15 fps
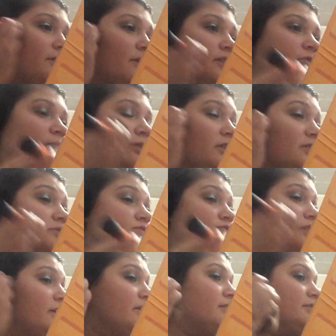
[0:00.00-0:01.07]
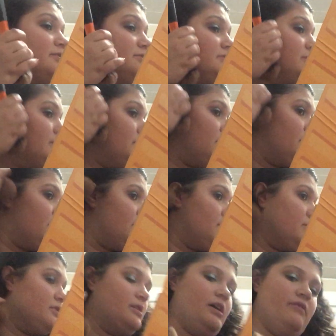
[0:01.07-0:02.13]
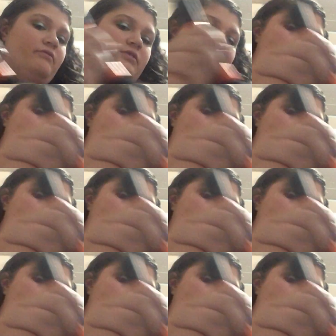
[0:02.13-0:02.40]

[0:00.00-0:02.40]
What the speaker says: another one of this shade because I haven't